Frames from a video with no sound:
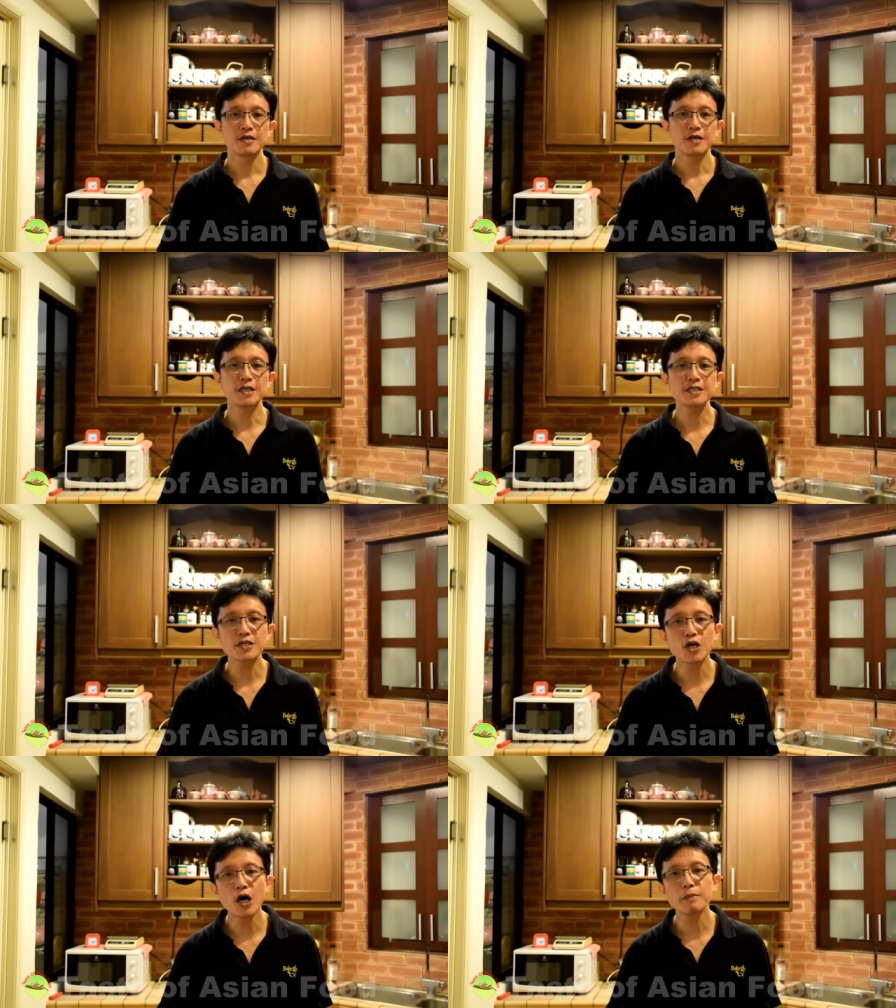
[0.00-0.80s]
It is
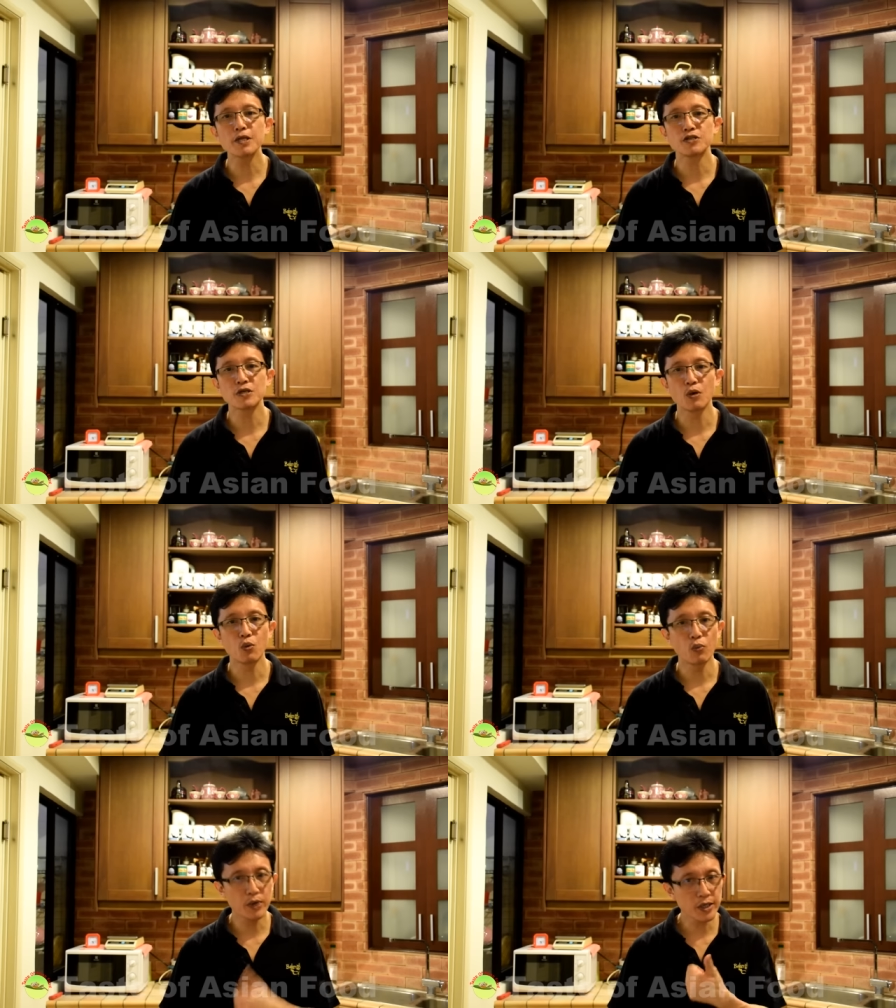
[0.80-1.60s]
a combination
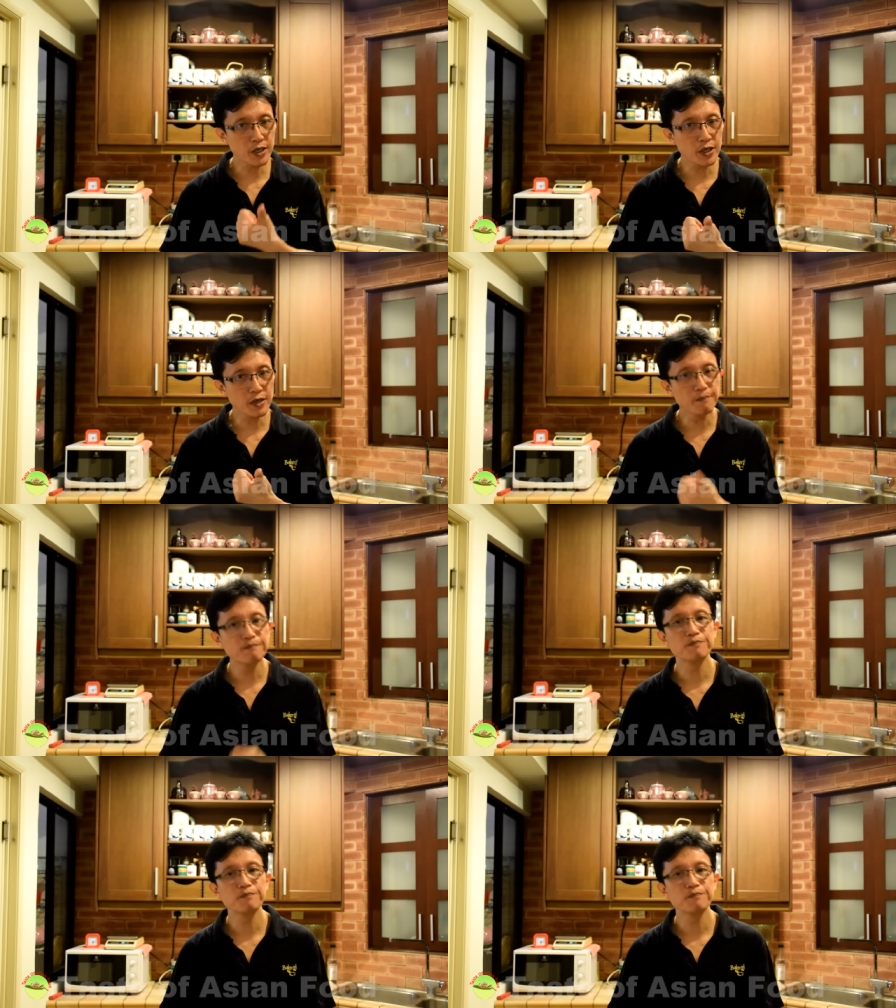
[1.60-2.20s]
of vinegar,